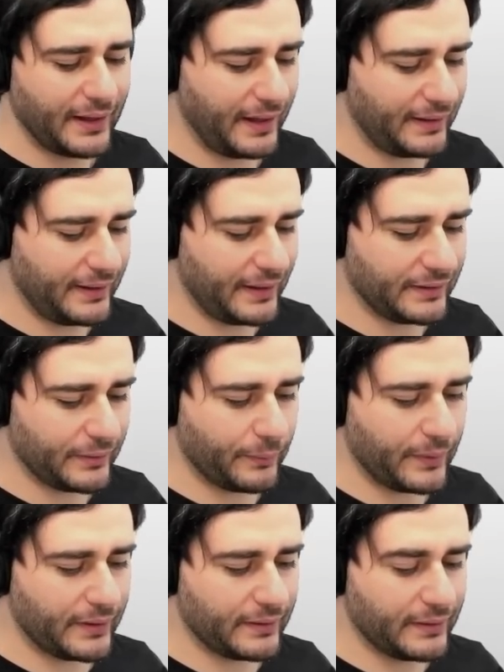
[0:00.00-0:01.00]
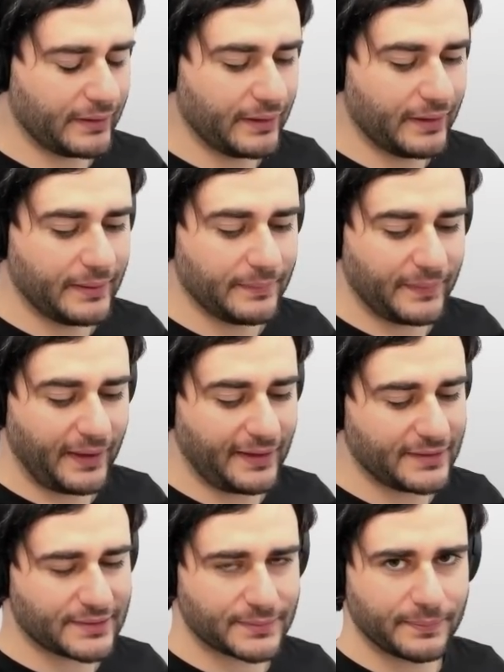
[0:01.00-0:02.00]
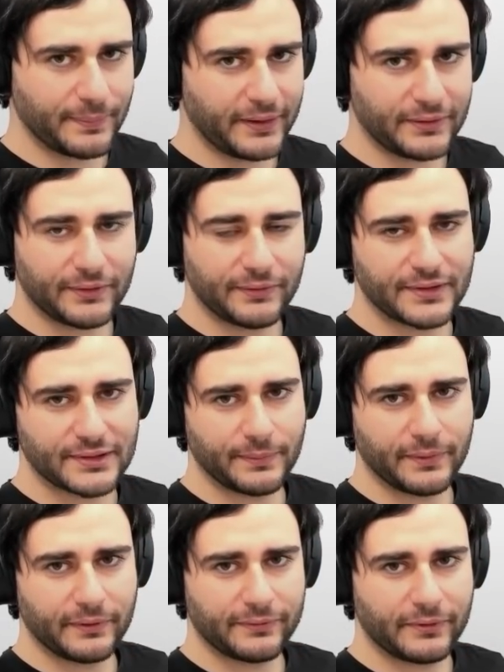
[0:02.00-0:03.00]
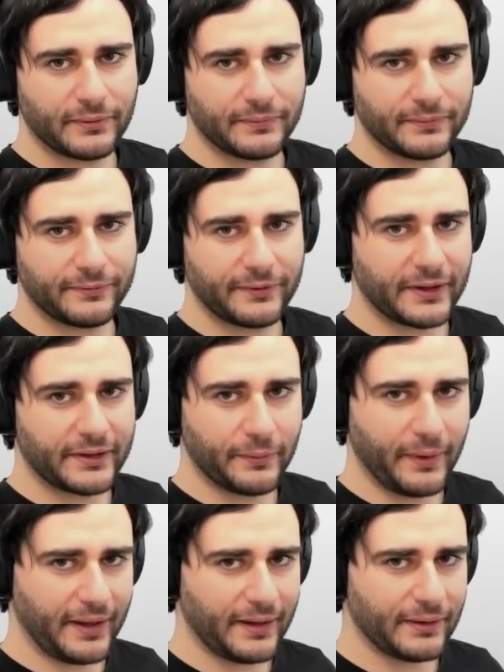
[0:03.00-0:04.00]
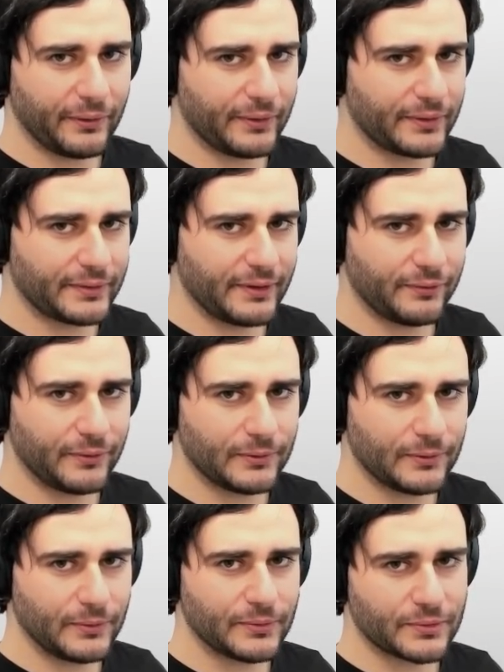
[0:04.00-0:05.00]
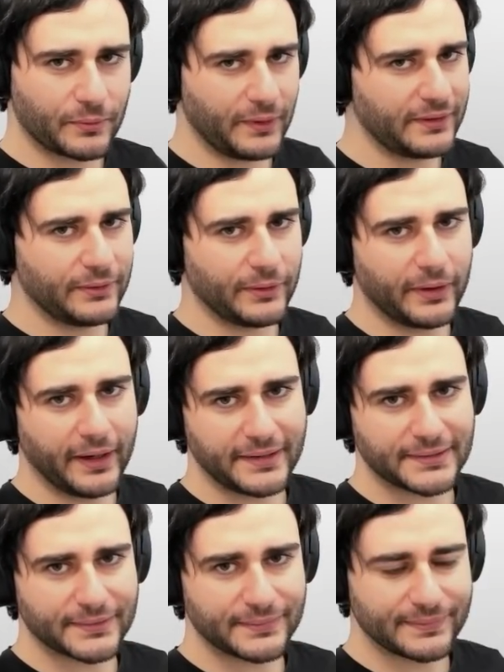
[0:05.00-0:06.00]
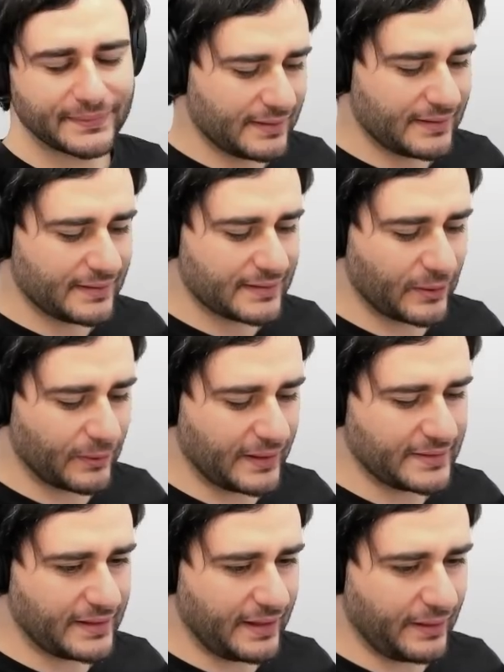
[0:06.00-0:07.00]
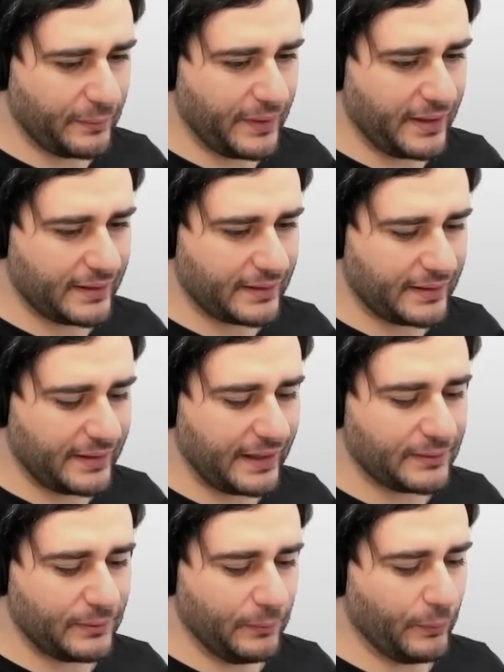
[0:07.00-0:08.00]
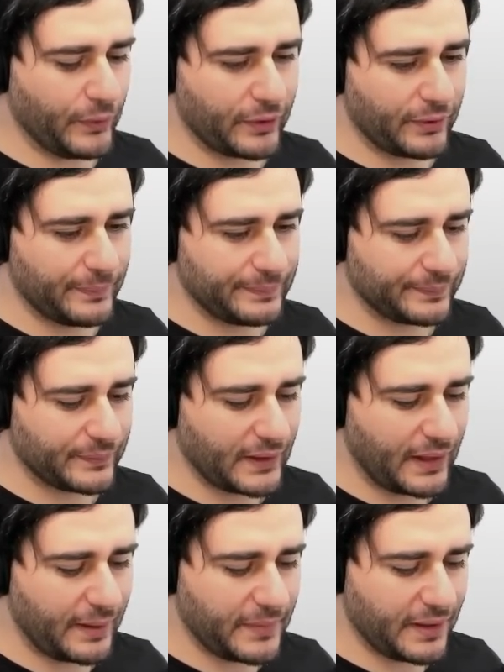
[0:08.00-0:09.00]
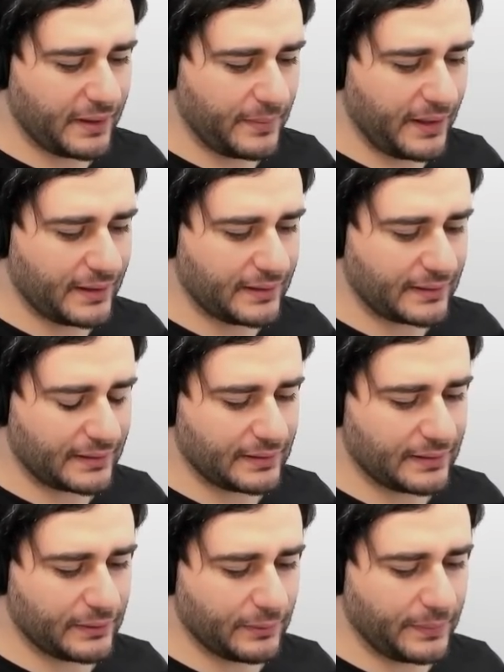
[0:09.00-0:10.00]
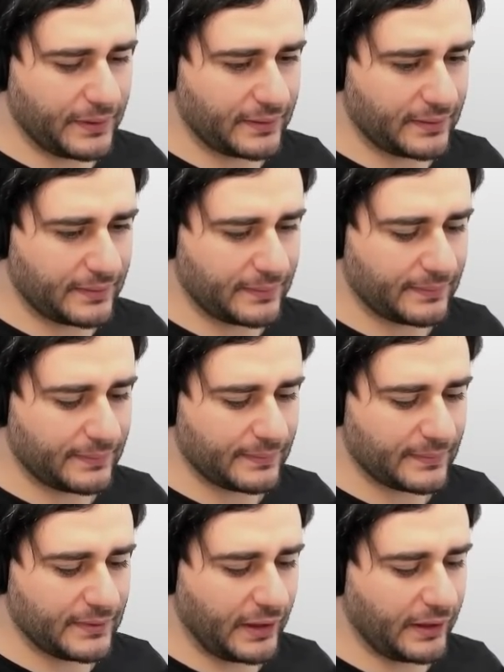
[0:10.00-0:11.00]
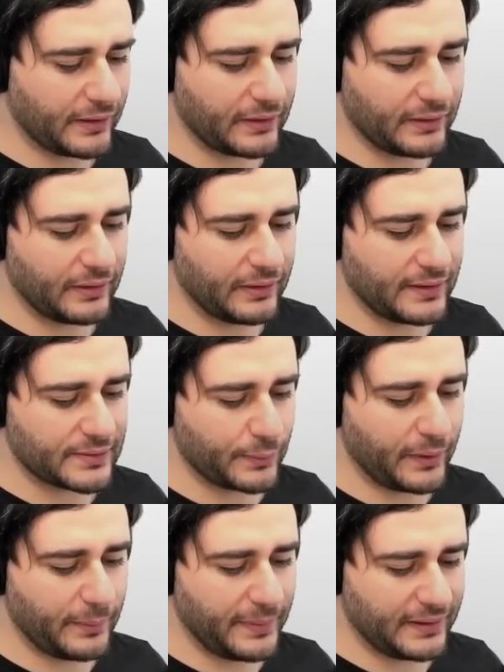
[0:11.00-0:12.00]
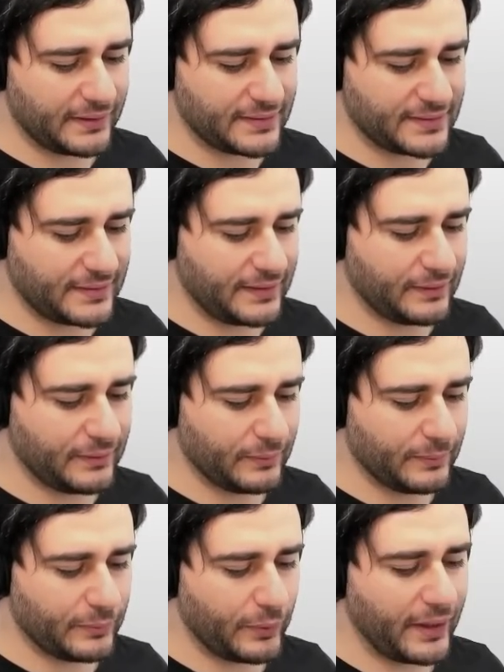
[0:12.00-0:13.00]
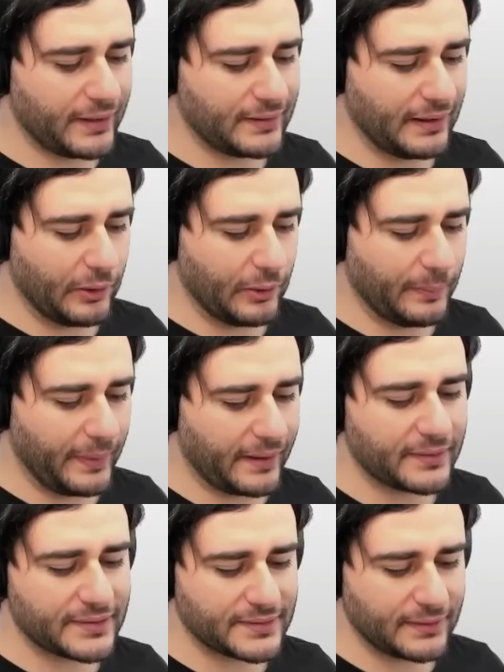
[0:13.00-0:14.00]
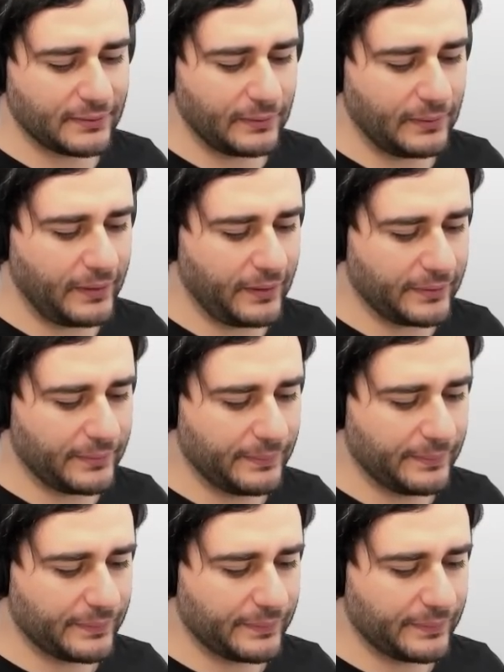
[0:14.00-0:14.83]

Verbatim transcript: And the other one is better visible from far away or if you do squint your eyes. So let's see how we get that to work. I'm going to make it a little bit darker as well, but still bright in comparison to near.